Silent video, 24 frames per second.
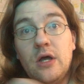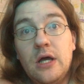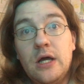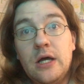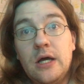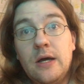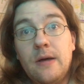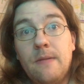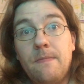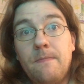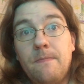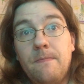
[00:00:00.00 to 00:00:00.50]

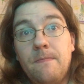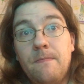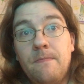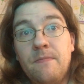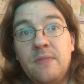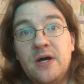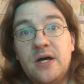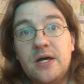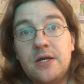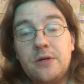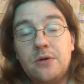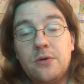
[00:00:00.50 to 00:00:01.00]

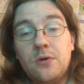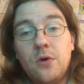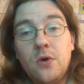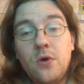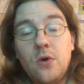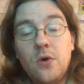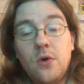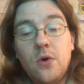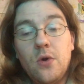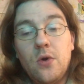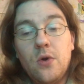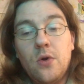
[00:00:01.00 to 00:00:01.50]
But
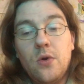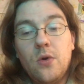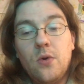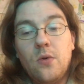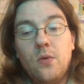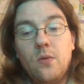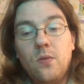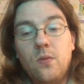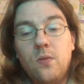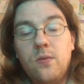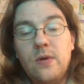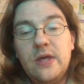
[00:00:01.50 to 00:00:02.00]

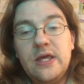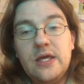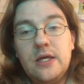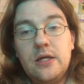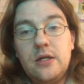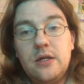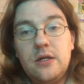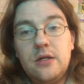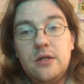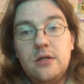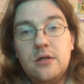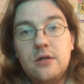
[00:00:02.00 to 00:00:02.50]

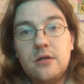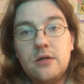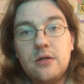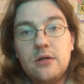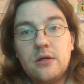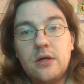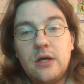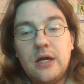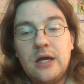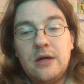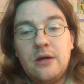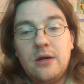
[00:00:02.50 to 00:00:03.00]
when
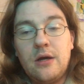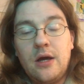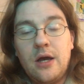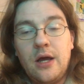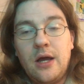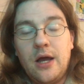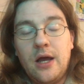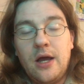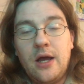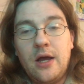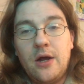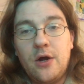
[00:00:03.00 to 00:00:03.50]

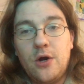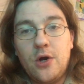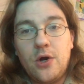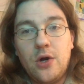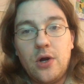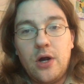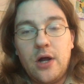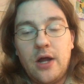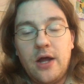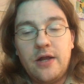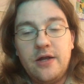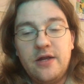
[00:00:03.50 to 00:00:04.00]

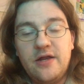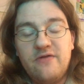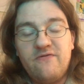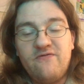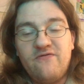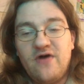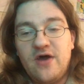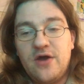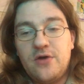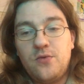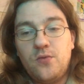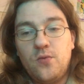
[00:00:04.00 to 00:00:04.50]
I did
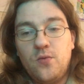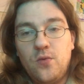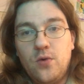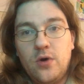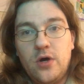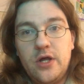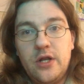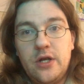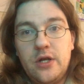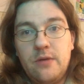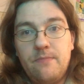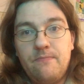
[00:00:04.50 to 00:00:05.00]
find
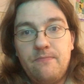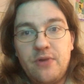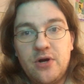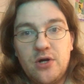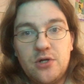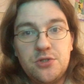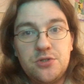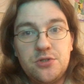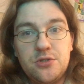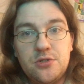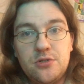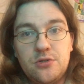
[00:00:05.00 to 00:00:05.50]
one
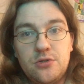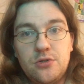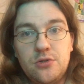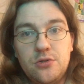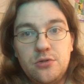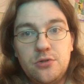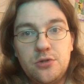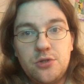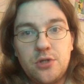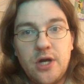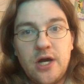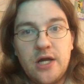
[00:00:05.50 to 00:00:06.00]
person
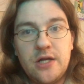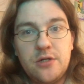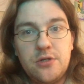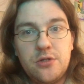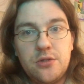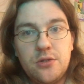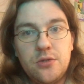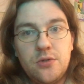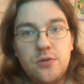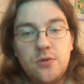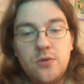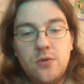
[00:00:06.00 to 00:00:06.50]
who tried
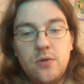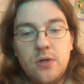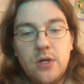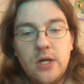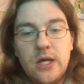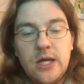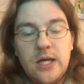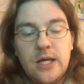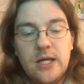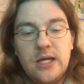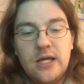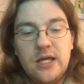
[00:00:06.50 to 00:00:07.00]
to
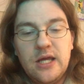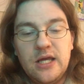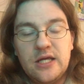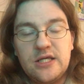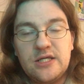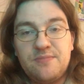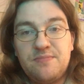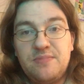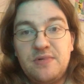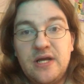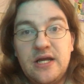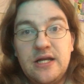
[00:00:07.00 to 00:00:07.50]

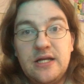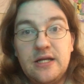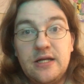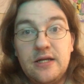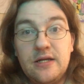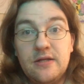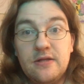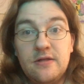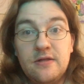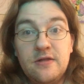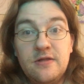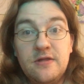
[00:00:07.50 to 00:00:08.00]
explain it
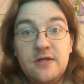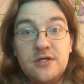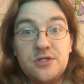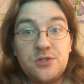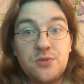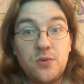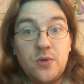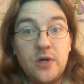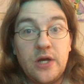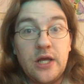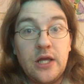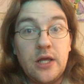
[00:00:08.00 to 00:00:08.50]

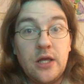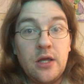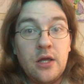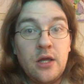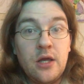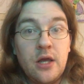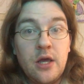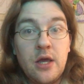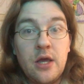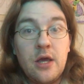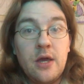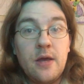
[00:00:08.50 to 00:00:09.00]
this way:
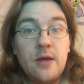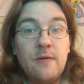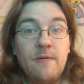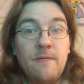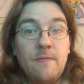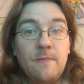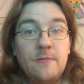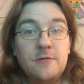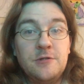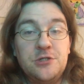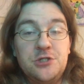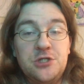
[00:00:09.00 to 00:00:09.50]

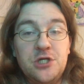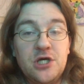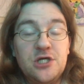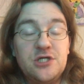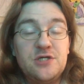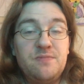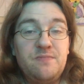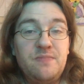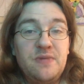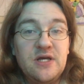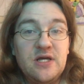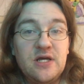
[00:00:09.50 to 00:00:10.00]

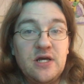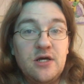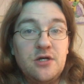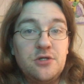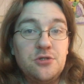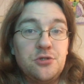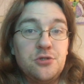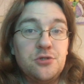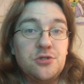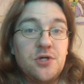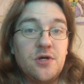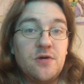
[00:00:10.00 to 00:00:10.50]
just
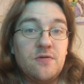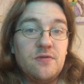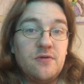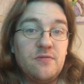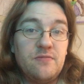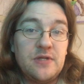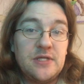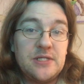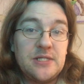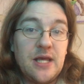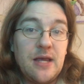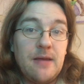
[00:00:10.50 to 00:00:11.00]
because you serve the
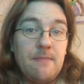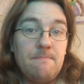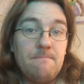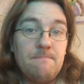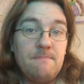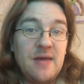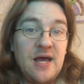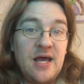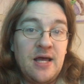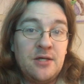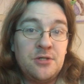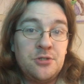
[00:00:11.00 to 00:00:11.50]

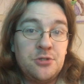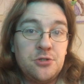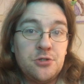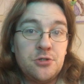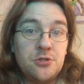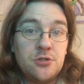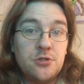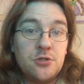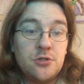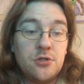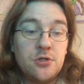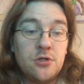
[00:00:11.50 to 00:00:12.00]
same
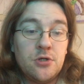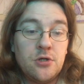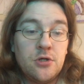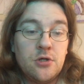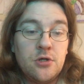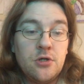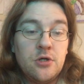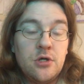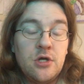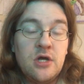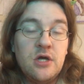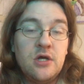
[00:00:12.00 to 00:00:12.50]
master,
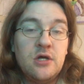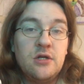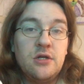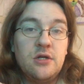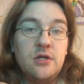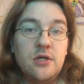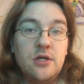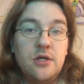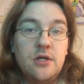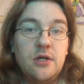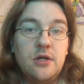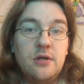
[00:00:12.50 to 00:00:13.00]

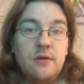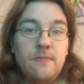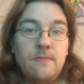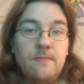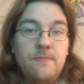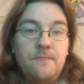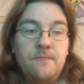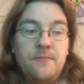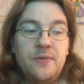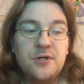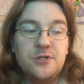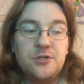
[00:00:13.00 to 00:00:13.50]

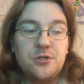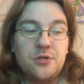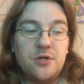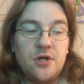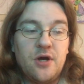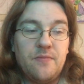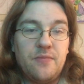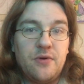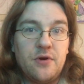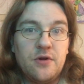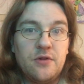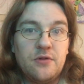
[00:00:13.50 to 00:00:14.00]
but you're
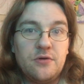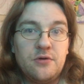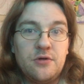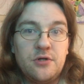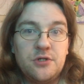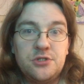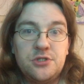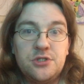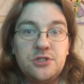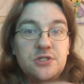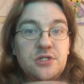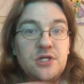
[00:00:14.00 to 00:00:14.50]
not part of the
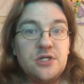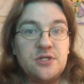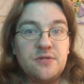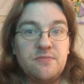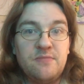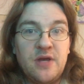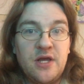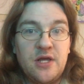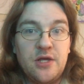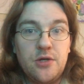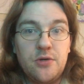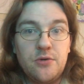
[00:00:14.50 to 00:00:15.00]
Christians, doesn't
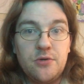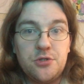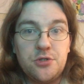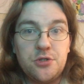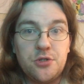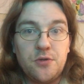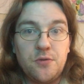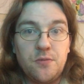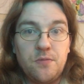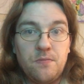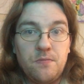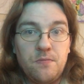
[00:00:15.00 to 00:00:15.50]
make you a
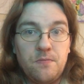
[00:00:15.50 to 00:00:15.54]
Jew.